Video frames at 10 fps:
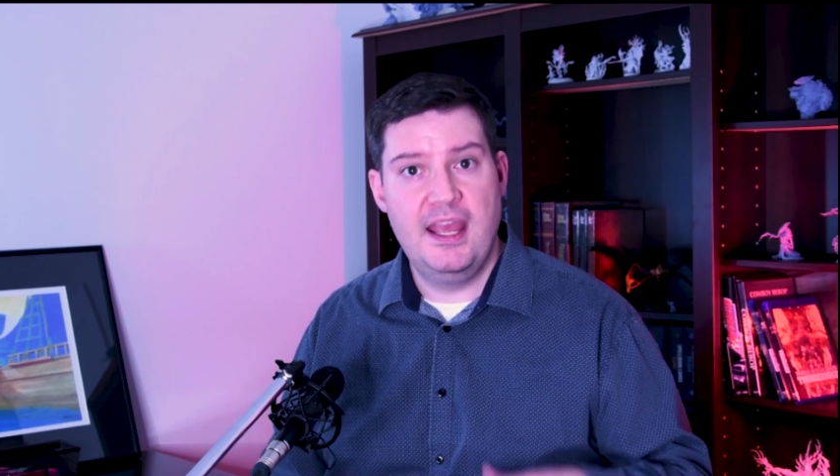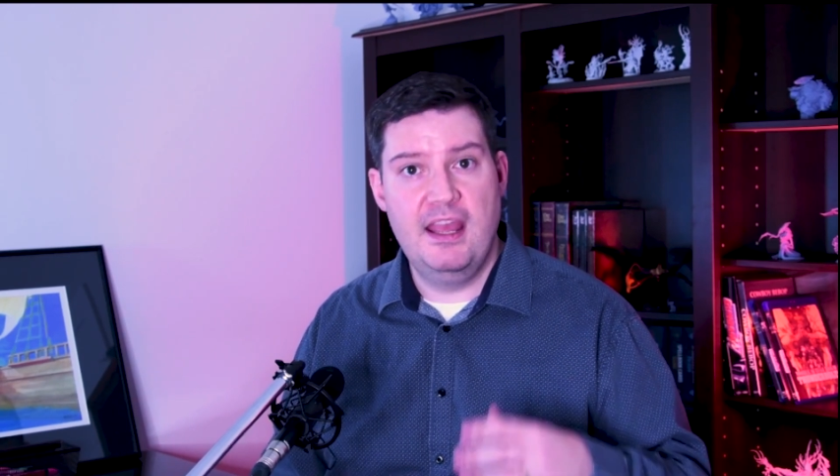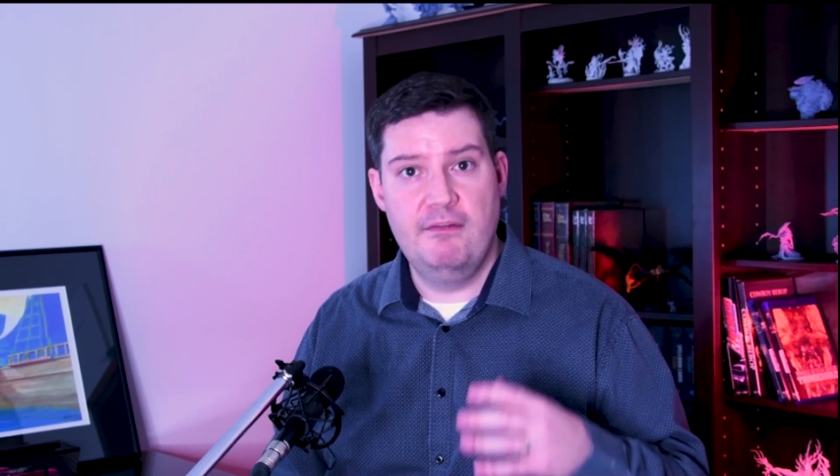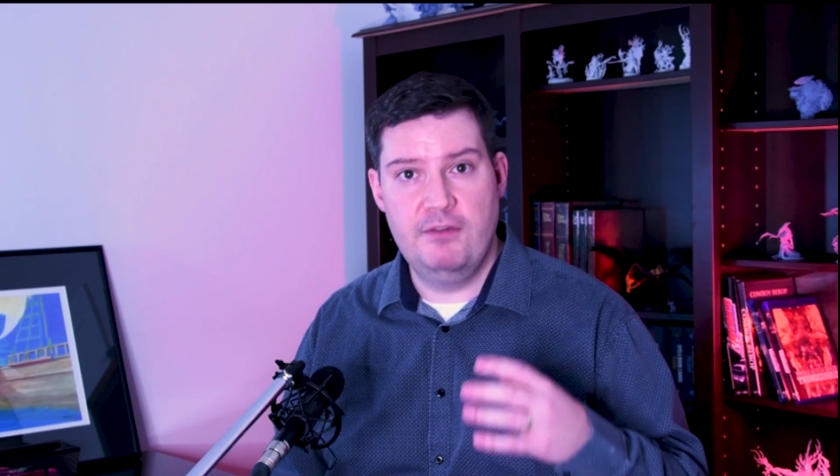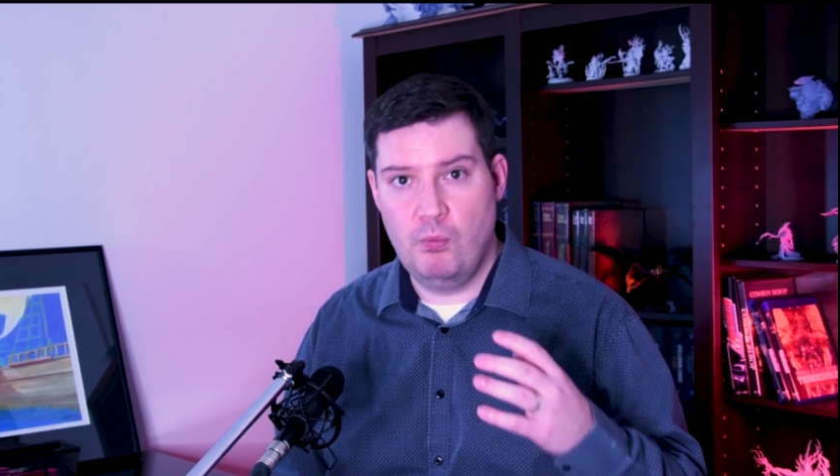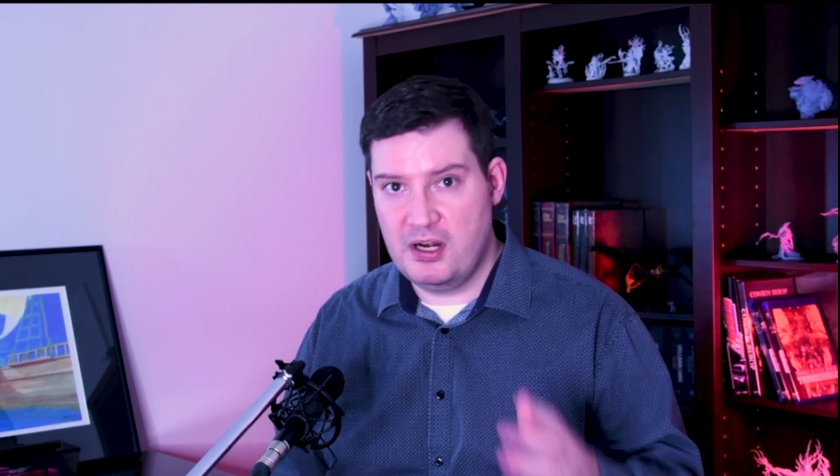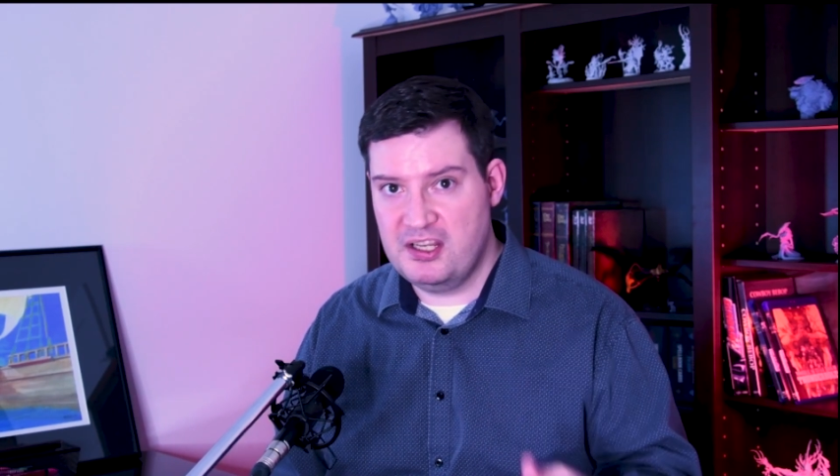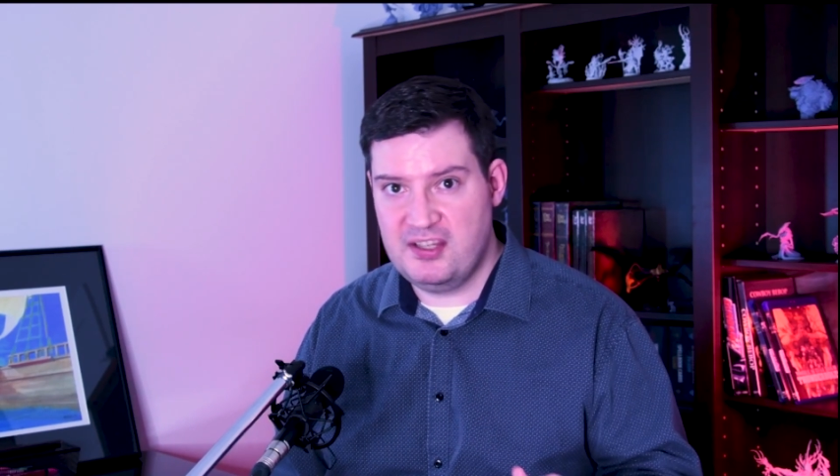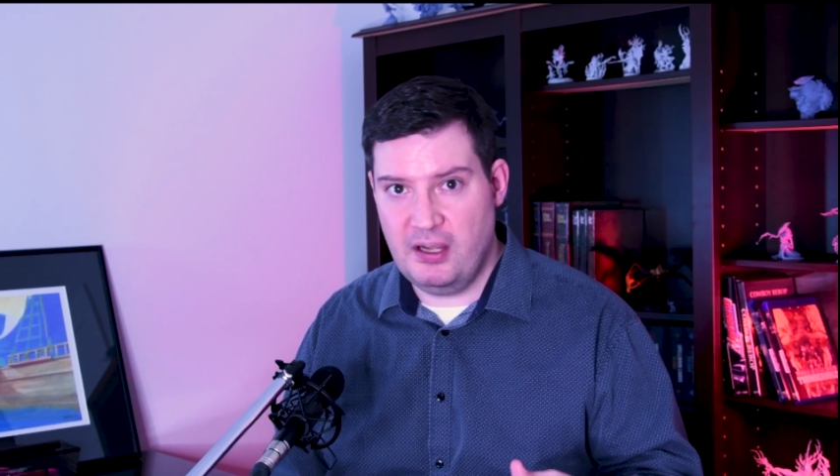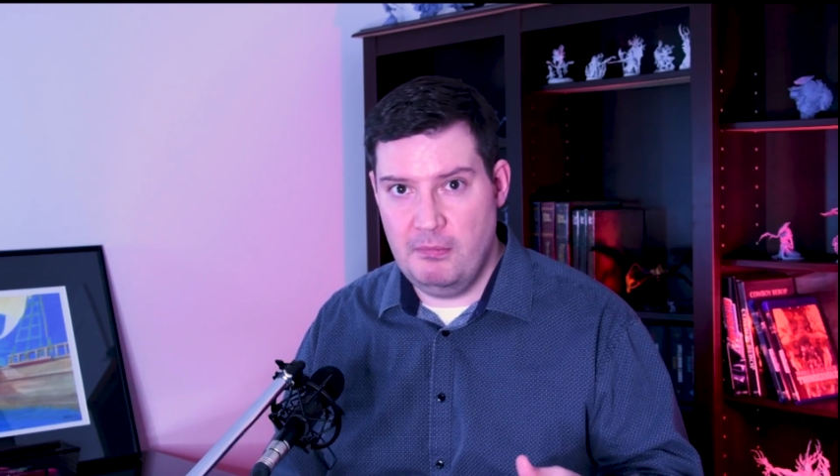If you want to
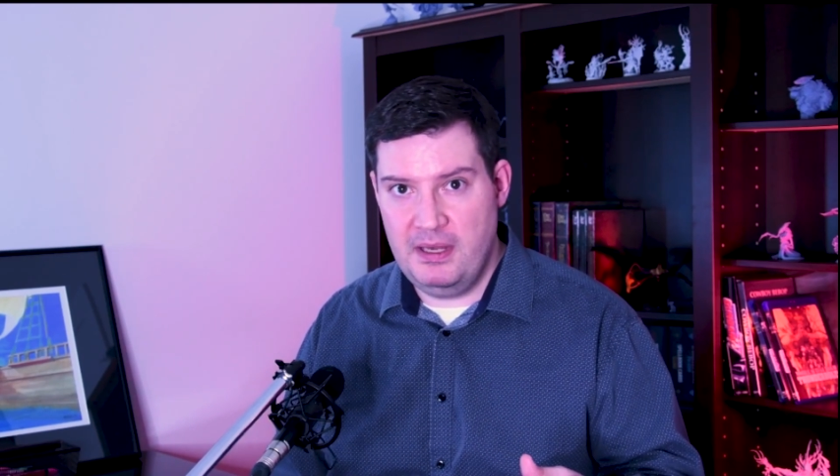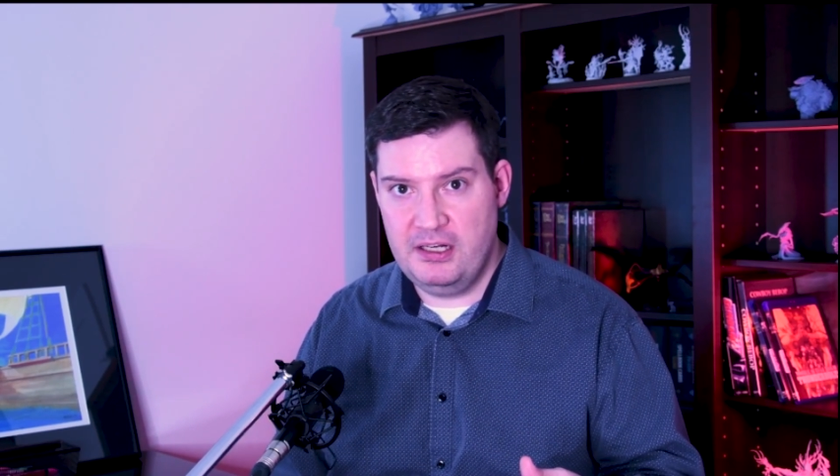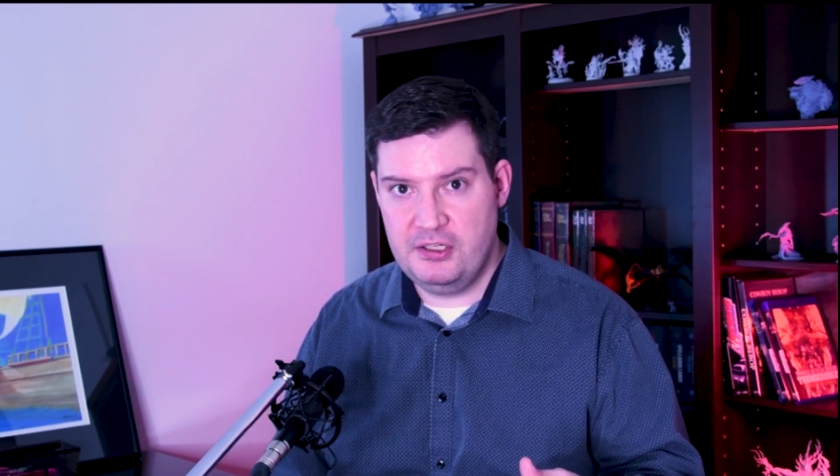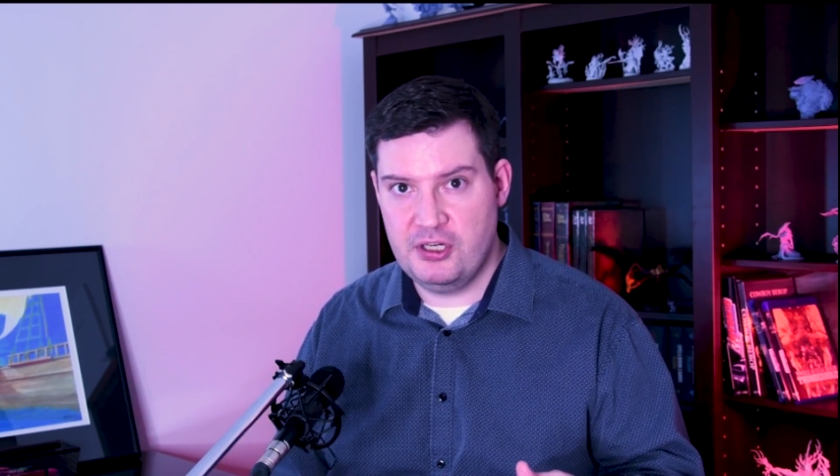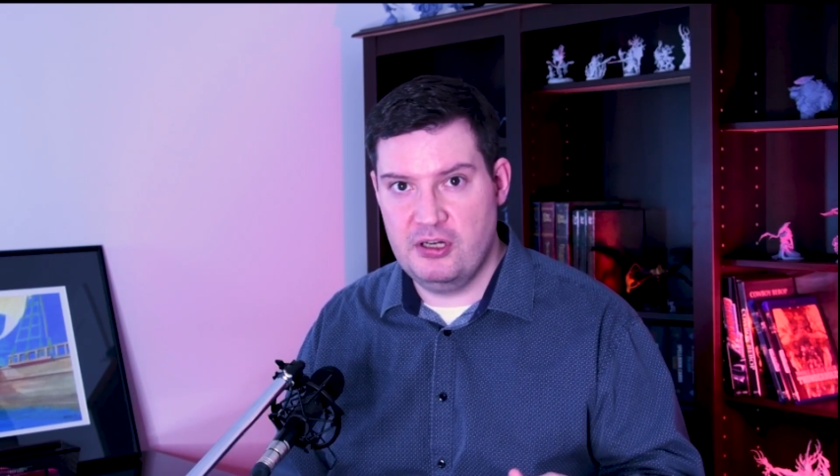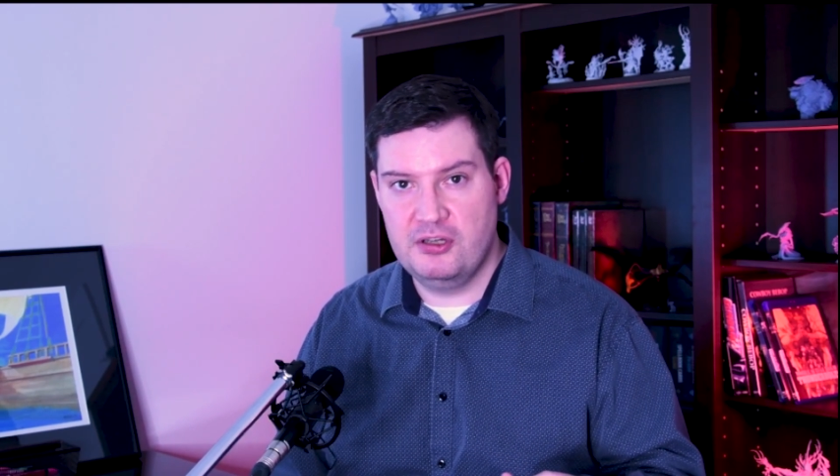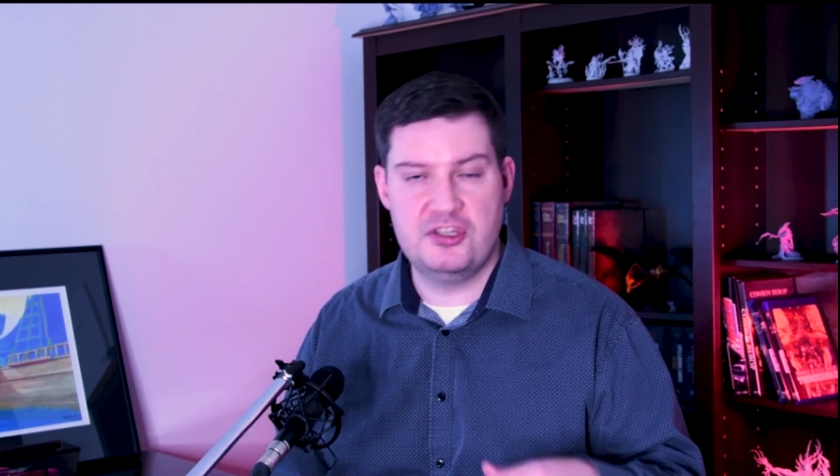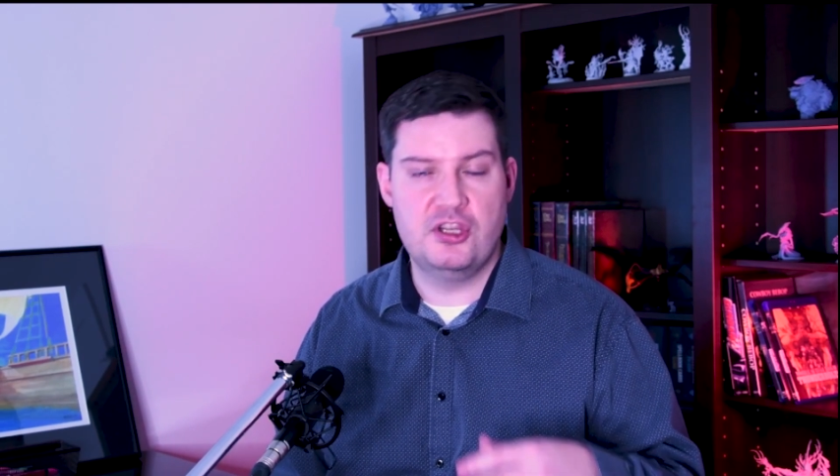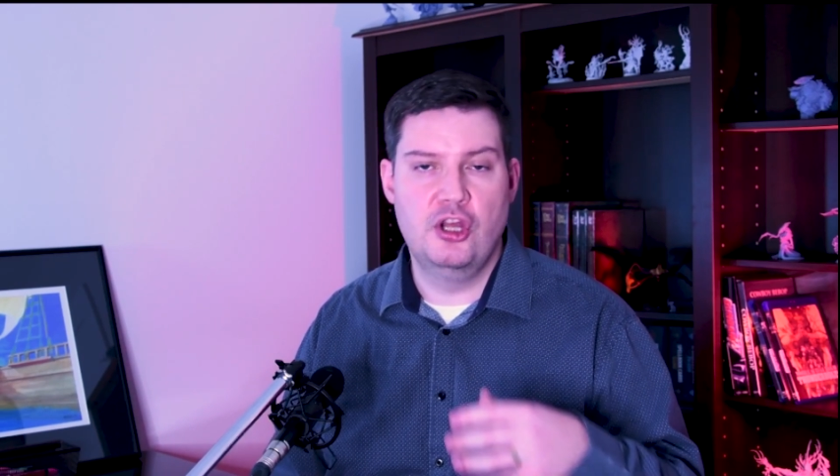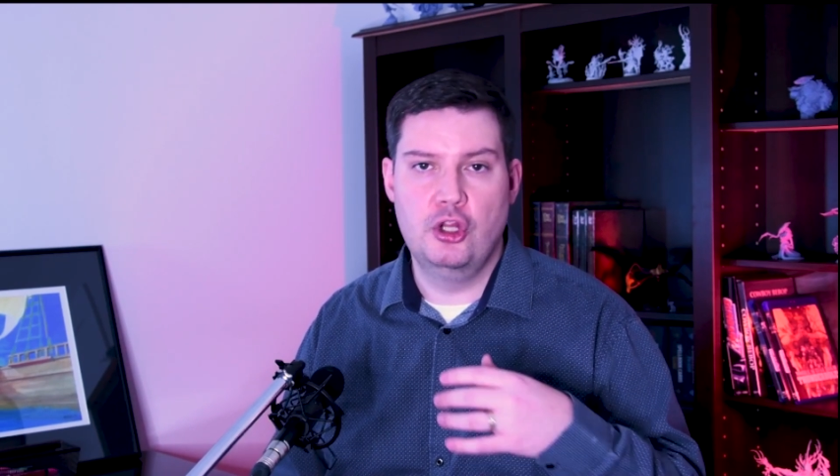sell
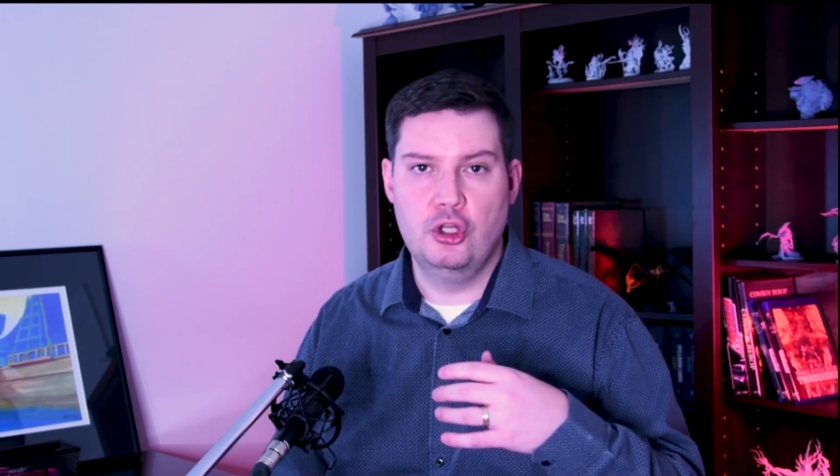miniatures,